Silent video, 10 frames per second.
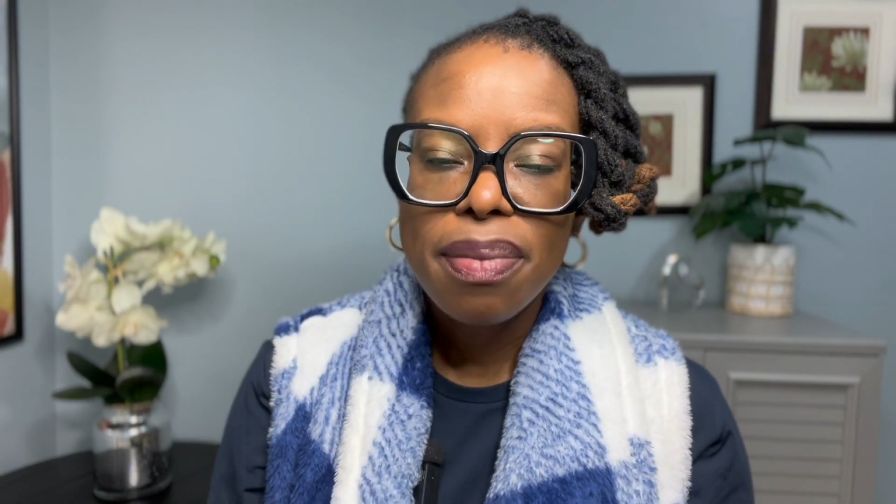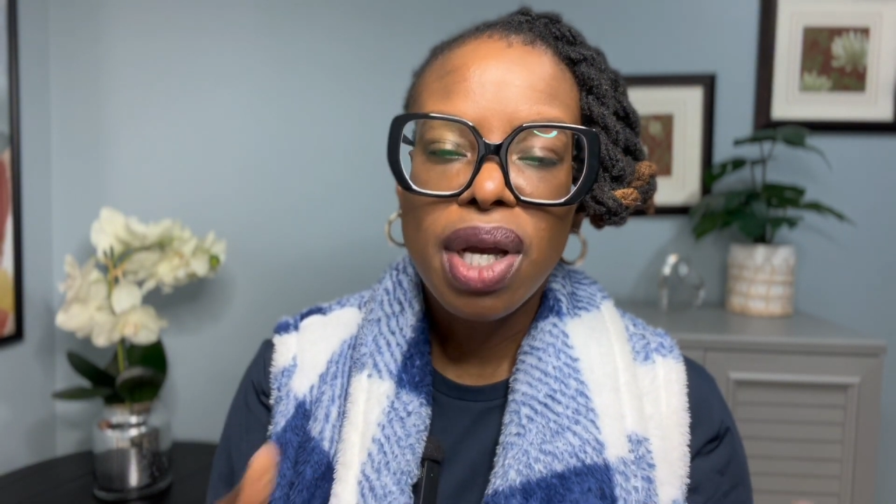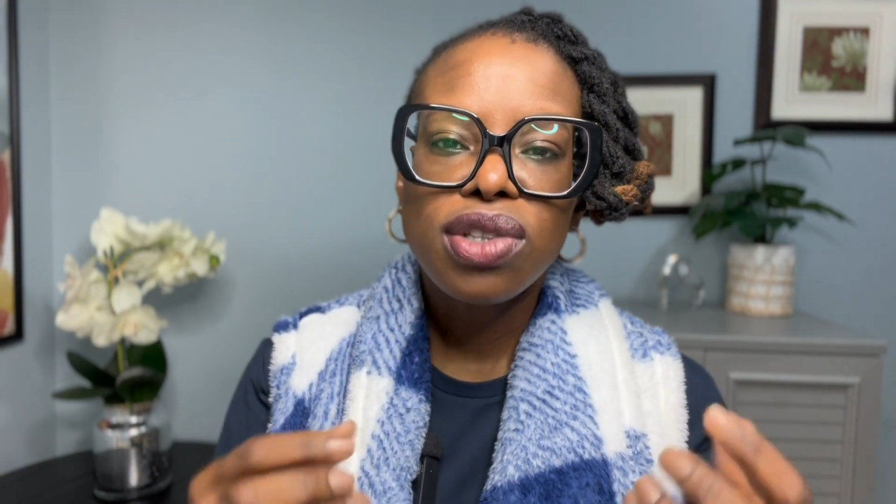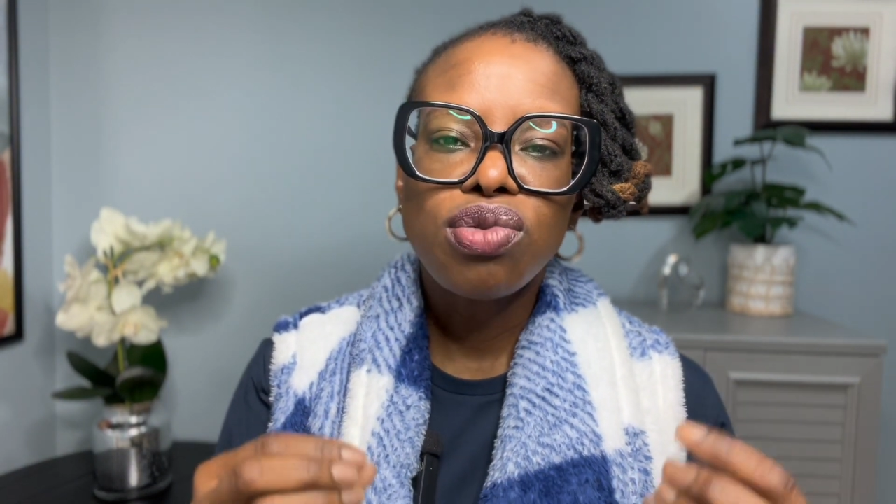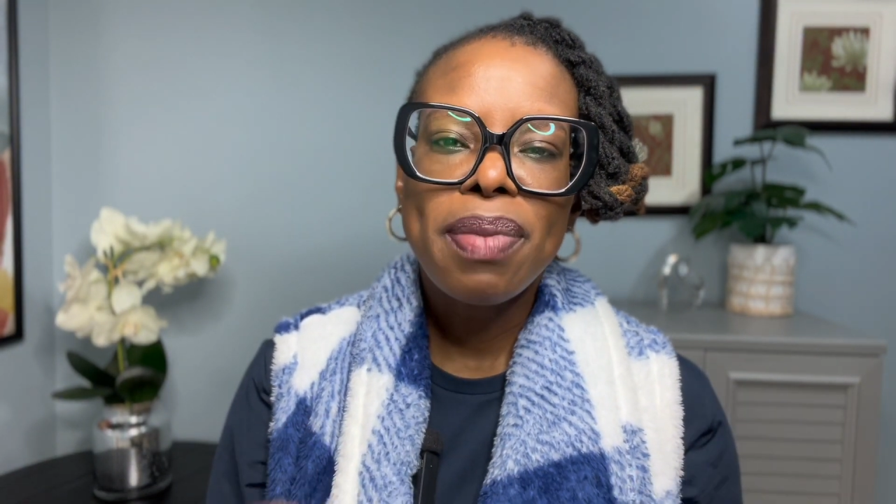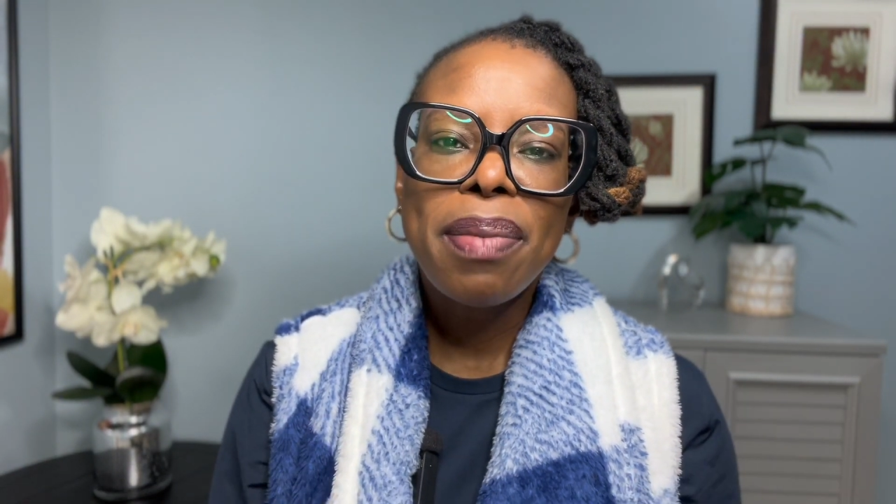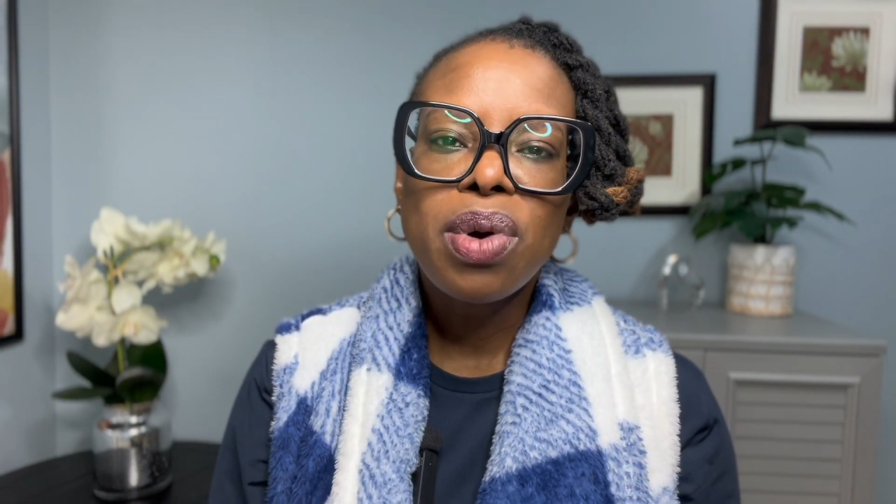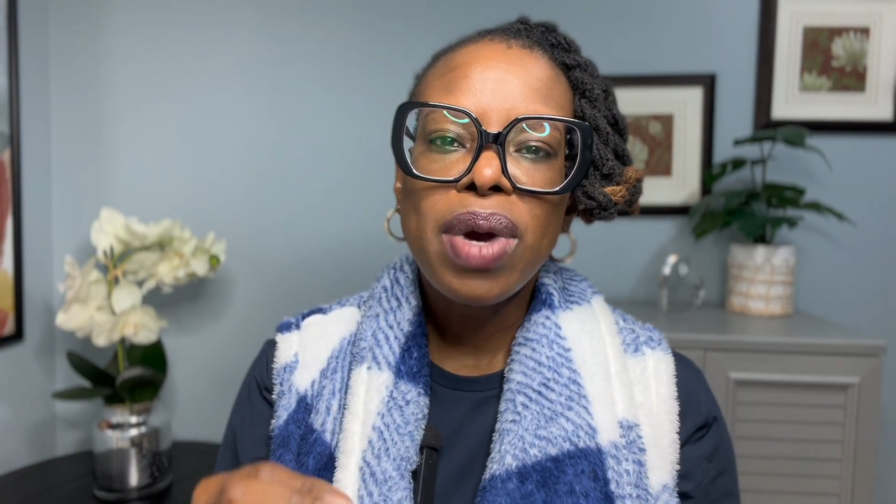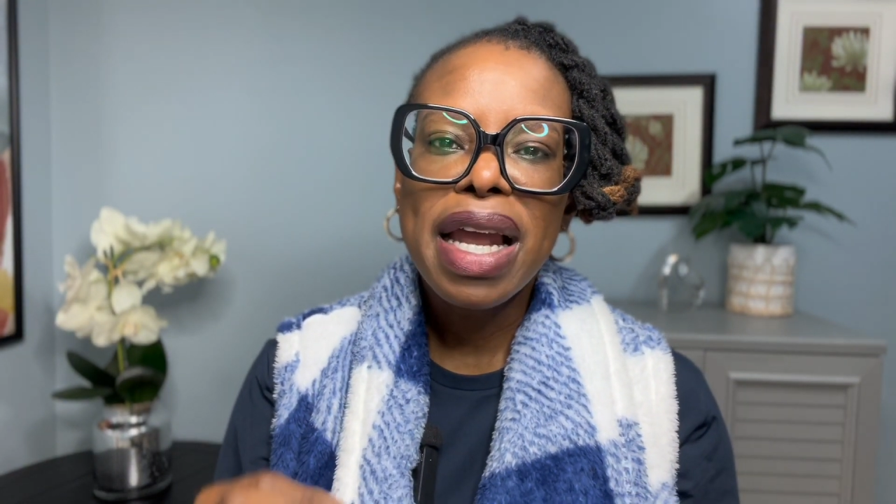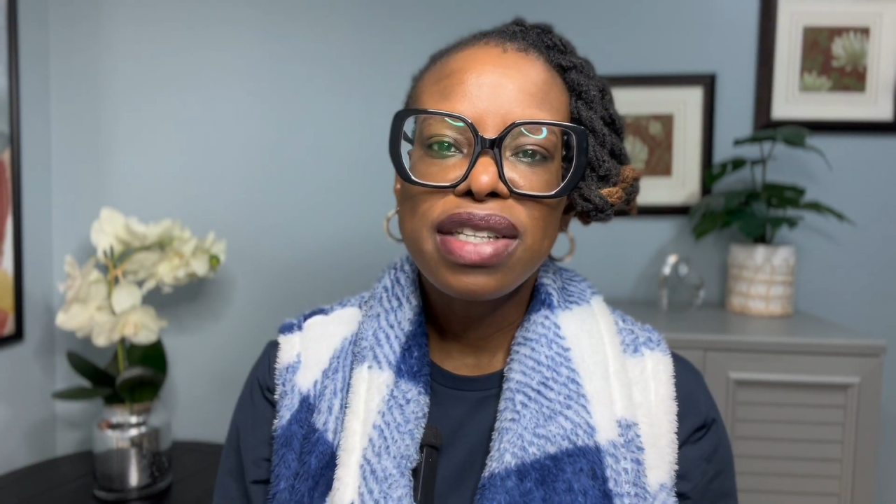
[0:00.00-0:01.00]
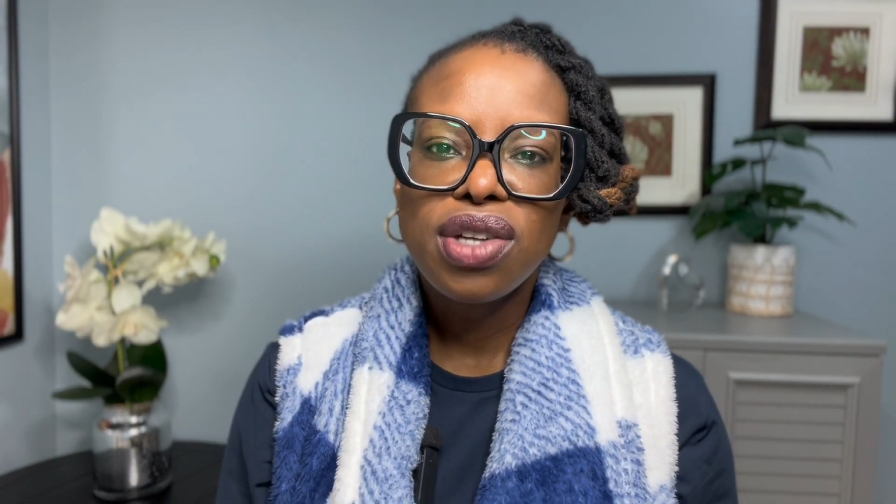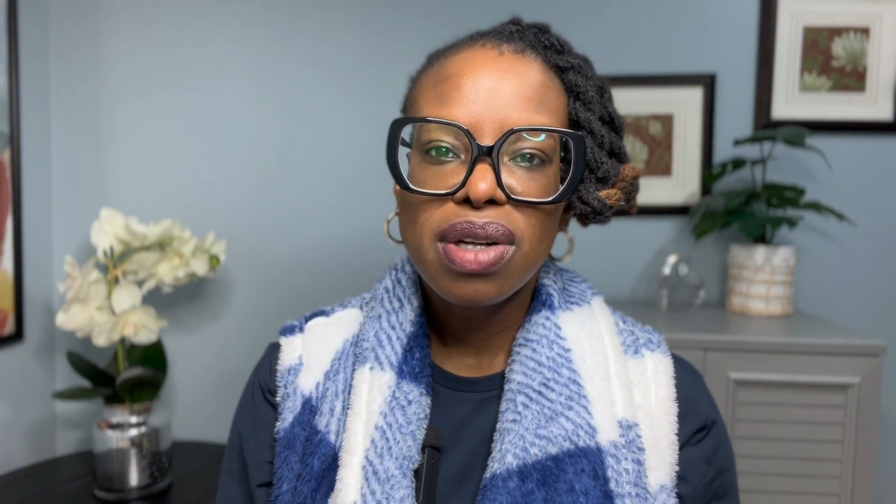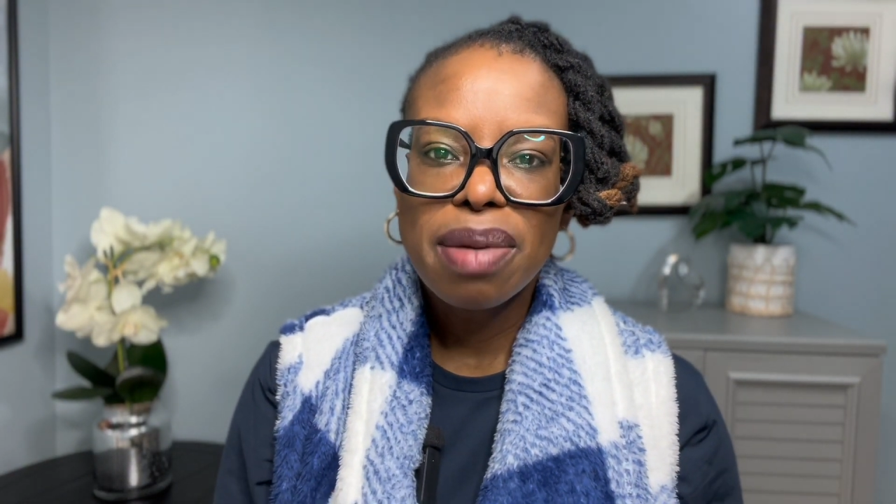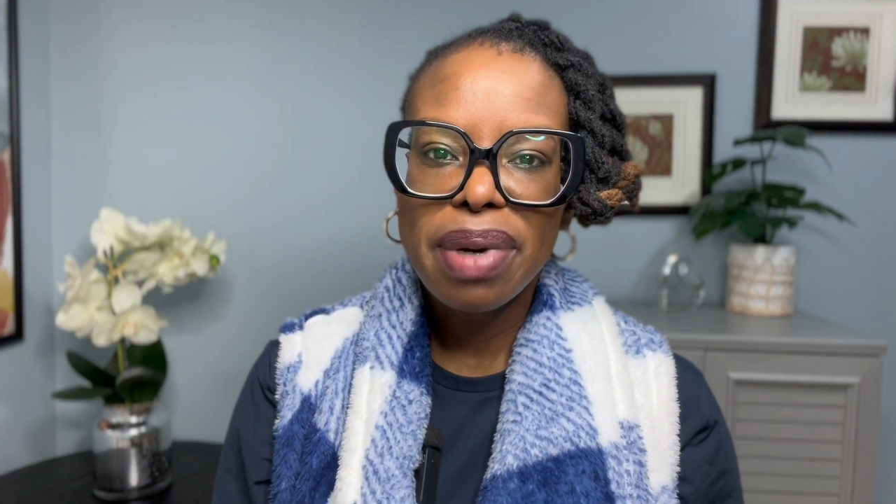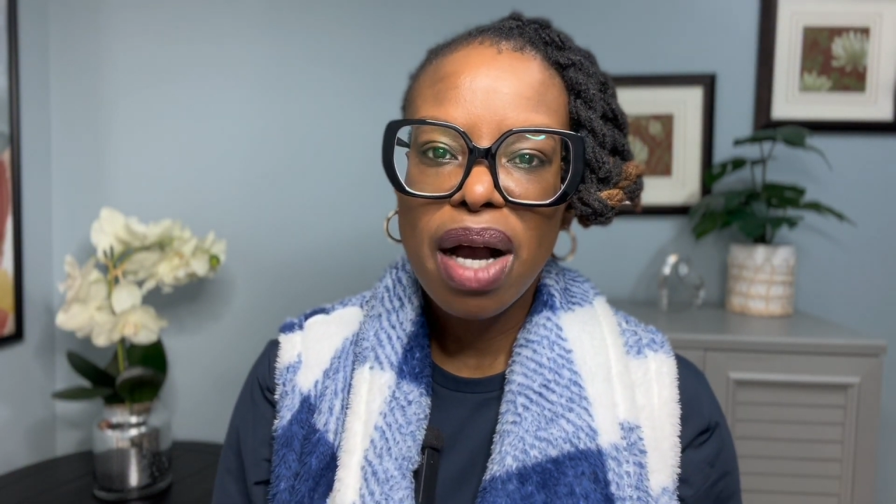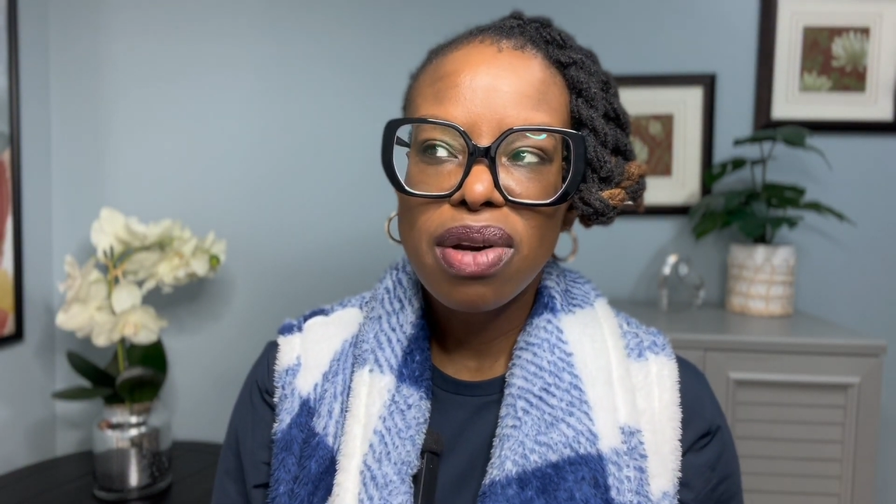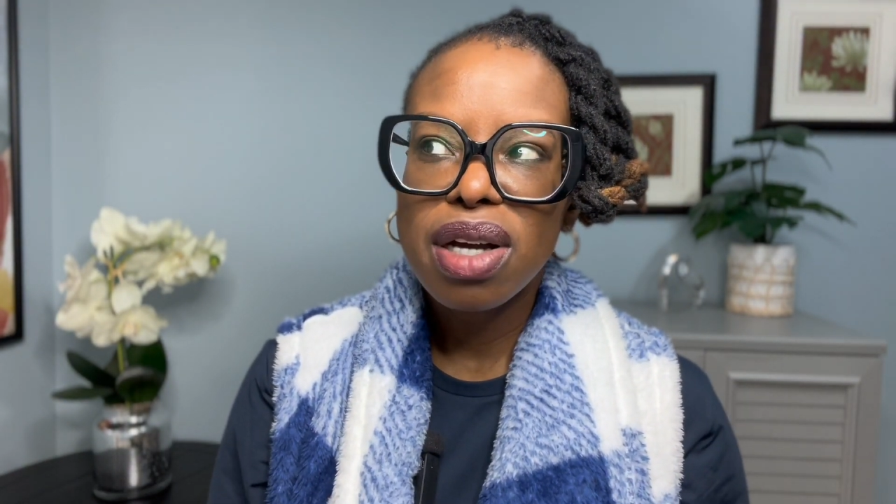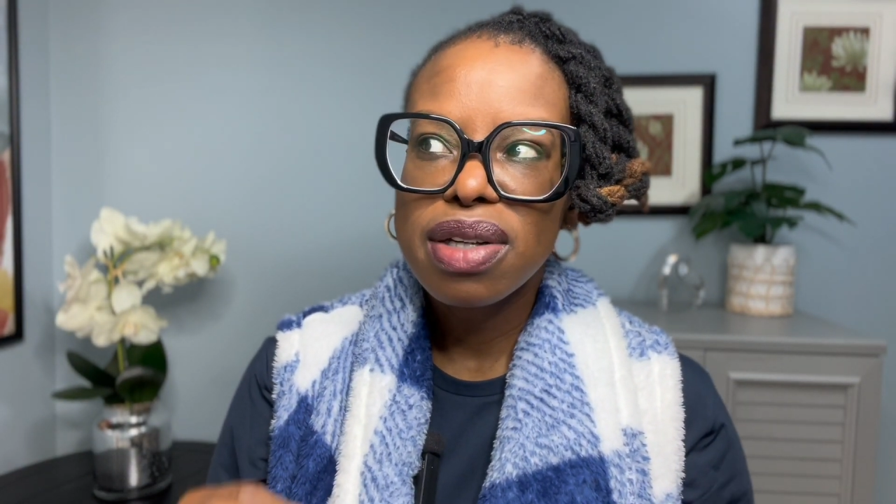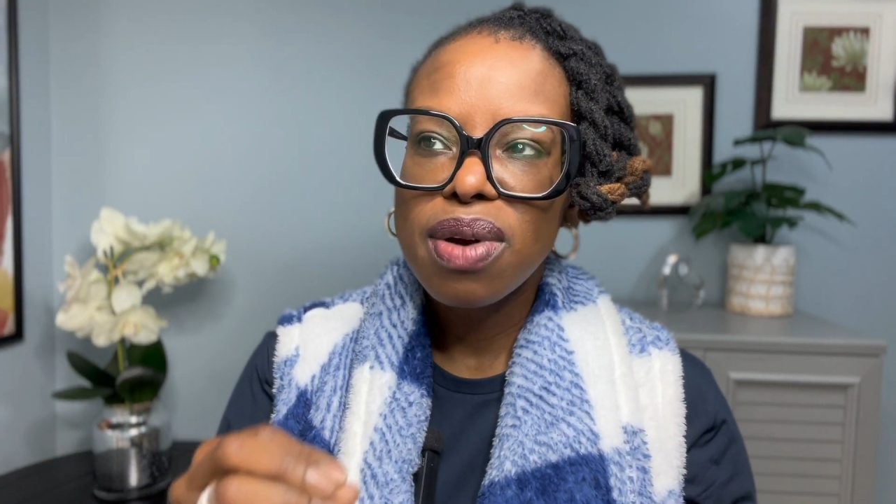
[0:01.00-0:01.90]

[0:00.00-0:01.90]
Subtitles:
Because remember when I talked about